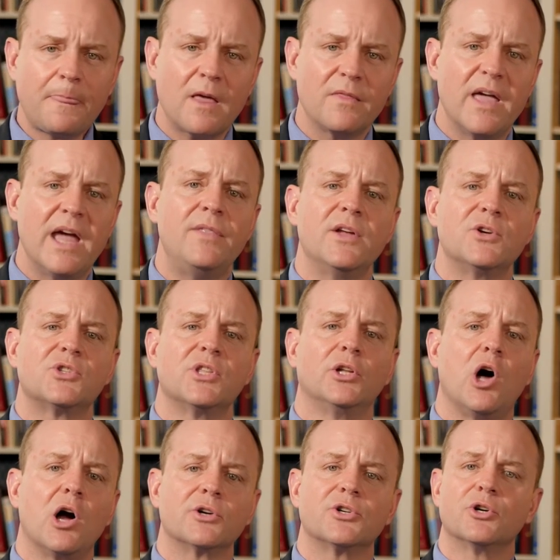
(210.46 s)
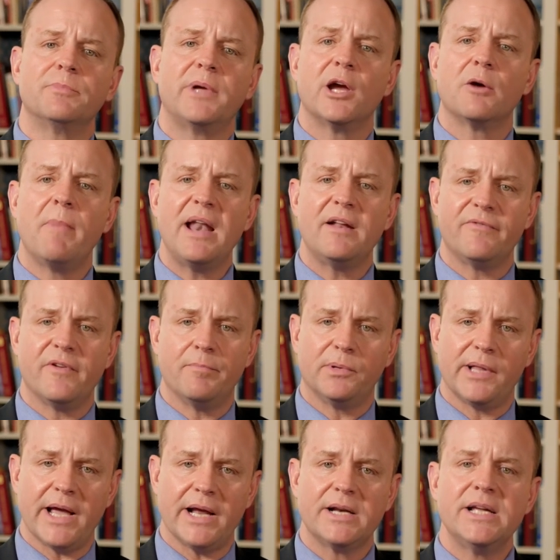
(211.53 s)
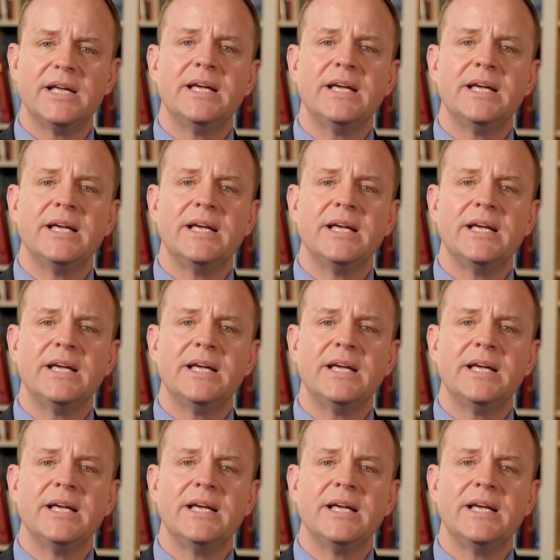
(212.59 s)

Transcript: Then there's the long-term care benefit plan.